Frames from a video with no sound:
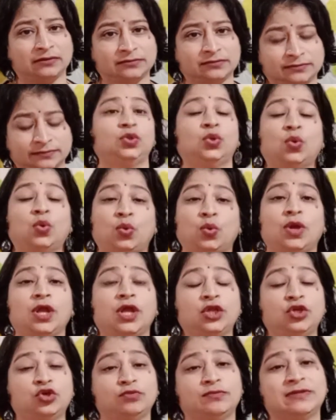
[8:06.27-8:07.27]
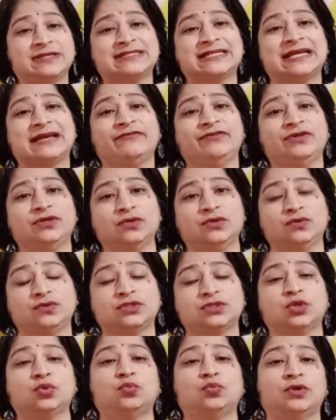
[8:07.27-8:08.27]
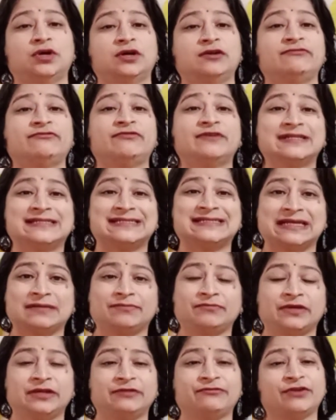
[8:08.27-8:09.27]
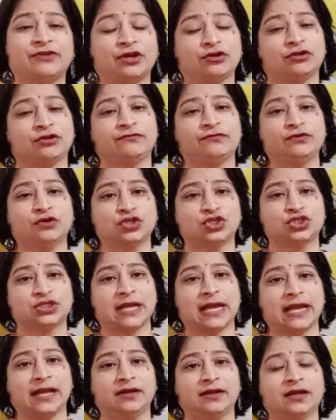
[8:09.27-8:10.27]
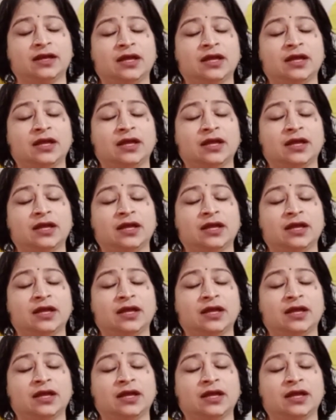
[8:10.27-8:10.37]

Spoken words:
Though you must have used the word first time in front of your child,